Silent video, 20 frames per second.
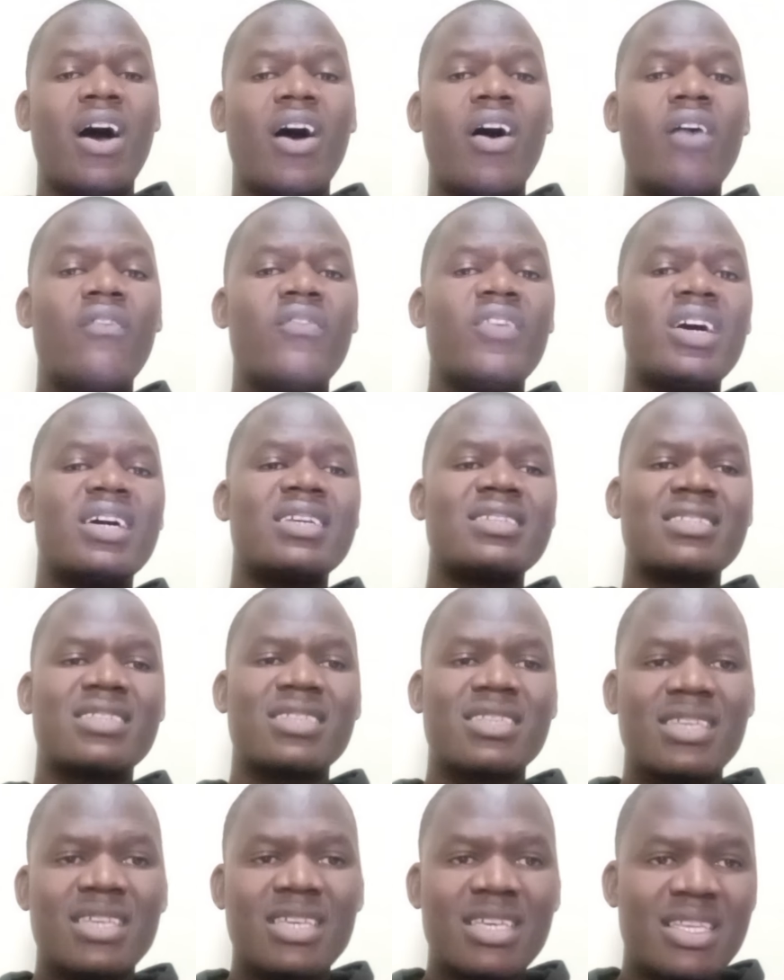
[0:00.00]

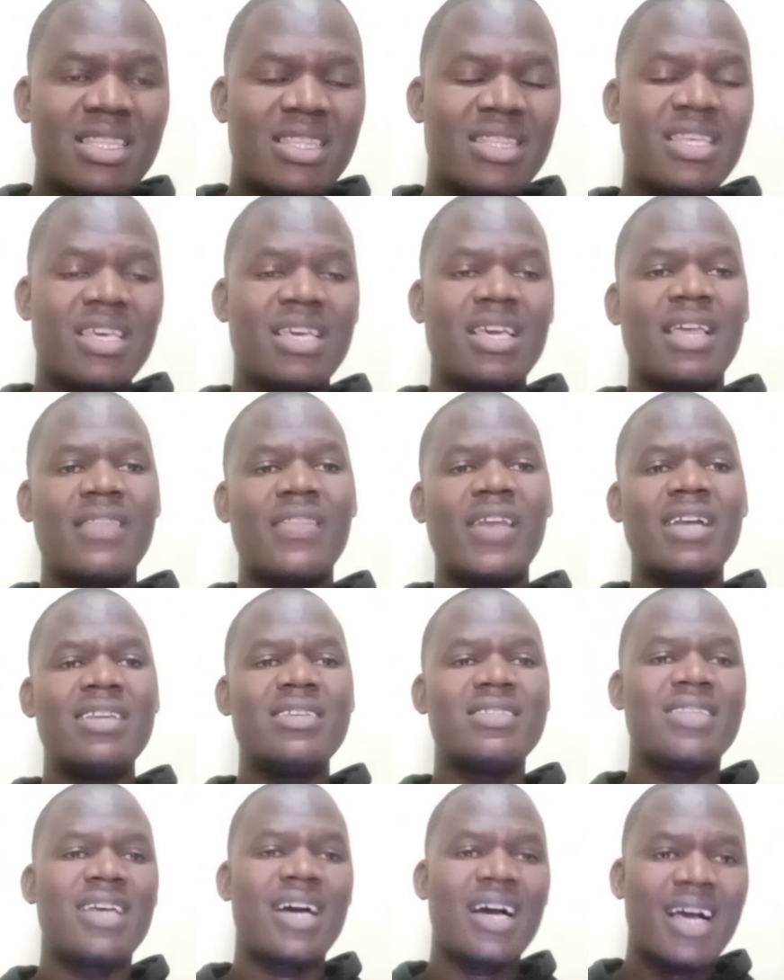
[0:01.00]
Obvious, the, that
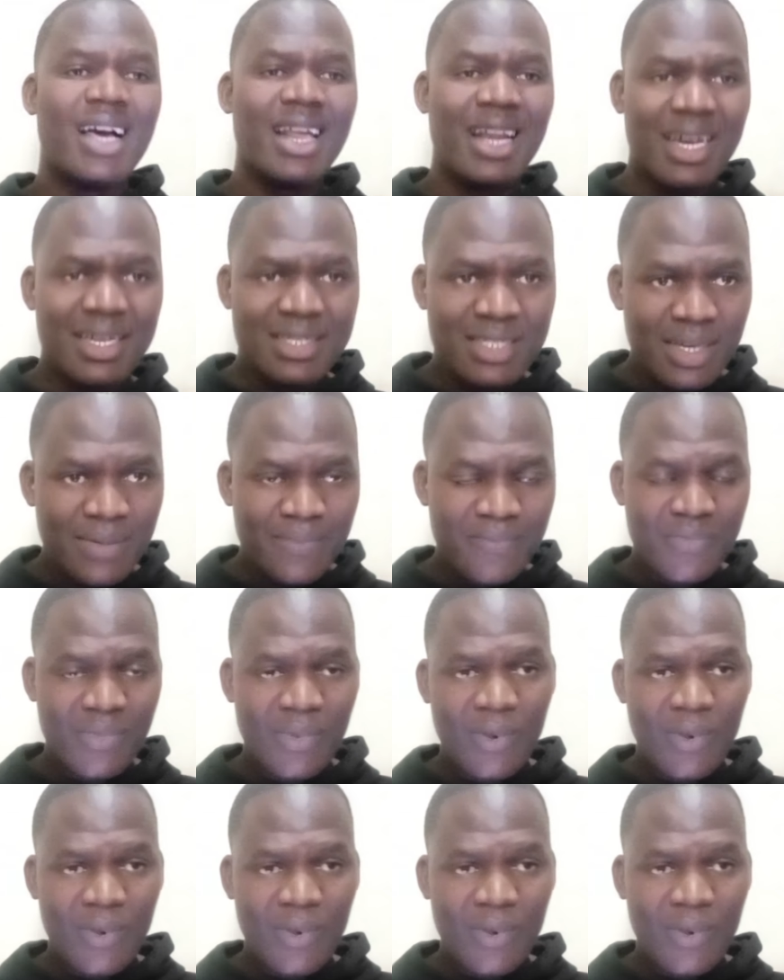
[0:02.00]
is their character